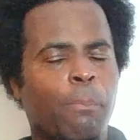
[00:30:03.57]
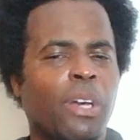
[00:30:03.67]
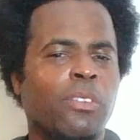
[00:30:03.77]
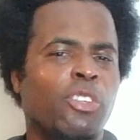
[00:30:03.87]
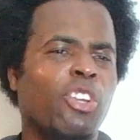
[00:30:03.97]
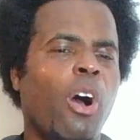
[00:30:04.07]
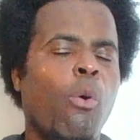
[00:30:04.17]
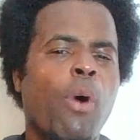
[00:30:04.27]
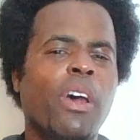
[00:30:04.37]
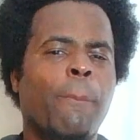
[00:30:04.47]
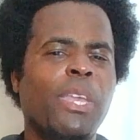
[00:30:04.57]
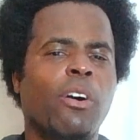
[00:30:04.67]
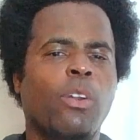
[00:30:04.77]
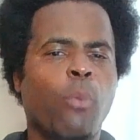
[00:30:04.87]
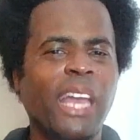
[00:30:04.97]
But you don't want to be
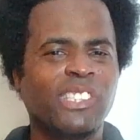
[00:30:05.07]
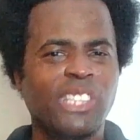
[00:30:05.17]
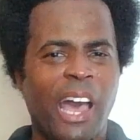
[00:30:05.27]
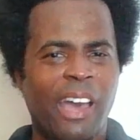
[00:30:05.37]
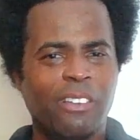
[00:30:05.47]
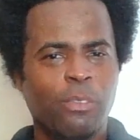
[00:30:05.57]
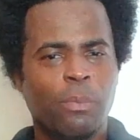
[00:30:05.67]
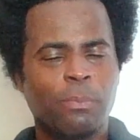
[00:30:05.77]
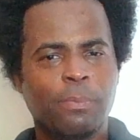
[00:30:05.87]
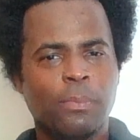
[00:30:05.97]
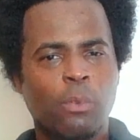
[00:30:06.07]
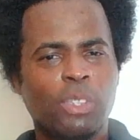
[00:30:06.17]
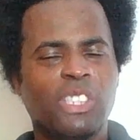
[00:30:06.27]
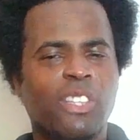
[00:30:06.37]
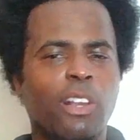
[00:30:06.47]
on the right side,
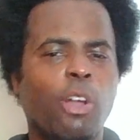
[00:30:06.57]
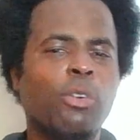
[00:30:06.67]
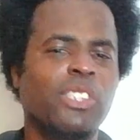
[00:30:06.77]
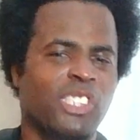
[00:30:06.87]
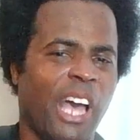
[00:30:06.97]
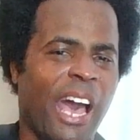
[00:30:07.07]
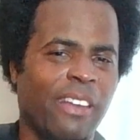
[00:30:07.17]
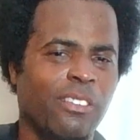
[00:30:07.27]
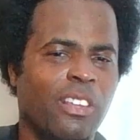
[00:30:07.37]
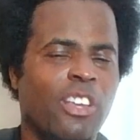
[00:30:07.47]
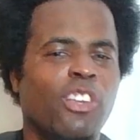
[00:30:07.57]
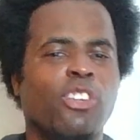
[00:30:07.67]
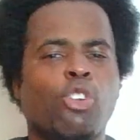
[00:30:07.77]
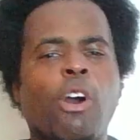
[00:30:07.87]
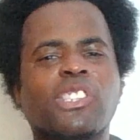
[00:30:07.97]
which is the loser side.
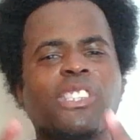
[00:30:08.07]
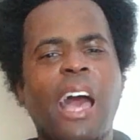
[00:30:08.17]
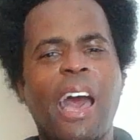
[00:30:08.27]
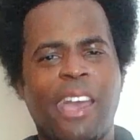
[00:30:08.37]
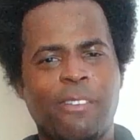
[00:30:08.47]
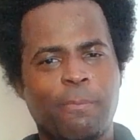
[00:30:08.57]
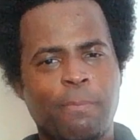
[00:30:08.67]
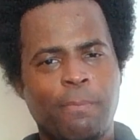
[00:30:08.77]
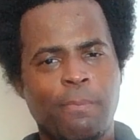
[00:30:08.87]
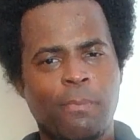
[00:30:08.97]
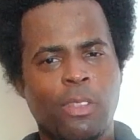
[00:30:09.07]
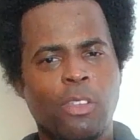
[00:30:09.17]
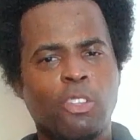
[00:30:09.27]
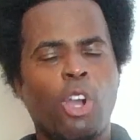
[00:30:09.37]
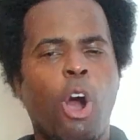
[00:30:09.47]
Your side,
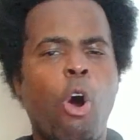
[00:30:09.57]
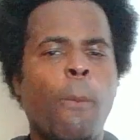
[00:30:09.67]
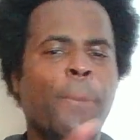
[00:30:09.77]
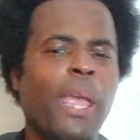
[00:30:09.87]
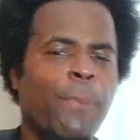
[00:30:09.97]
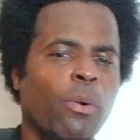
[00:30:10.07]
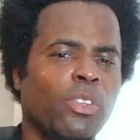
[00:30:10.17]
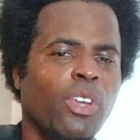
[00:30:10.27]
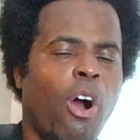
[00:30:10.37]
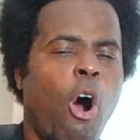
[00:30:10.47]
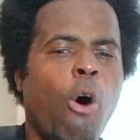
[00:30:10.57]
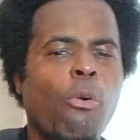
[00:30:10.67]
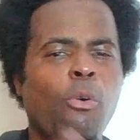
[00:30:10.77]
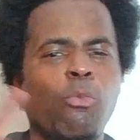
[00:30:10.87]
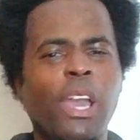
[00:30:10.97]
your own people, your
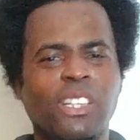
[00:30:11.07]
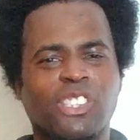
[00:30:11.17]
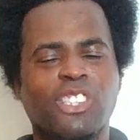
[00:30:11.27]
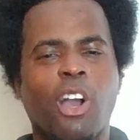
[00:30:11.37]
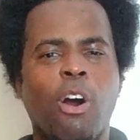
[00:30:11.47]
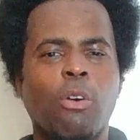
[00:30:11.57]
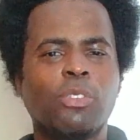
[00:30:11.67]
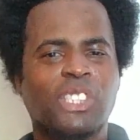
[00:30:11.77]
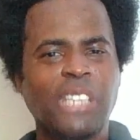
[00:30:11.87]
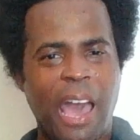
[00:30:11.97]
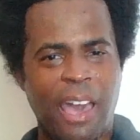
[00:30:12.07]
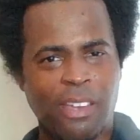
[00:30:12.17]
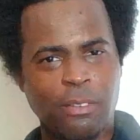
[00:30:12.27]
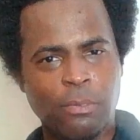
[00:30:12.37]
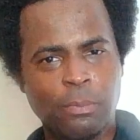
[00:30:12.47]
own race, your own side.